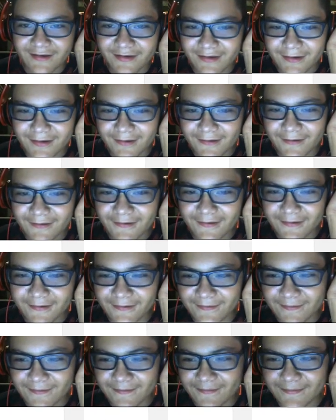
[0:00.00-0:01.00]
It's good.
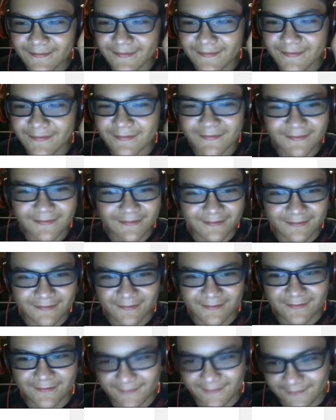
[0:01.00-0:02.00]
Alright,
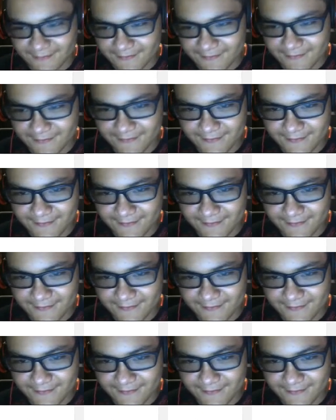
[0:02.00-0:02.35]
so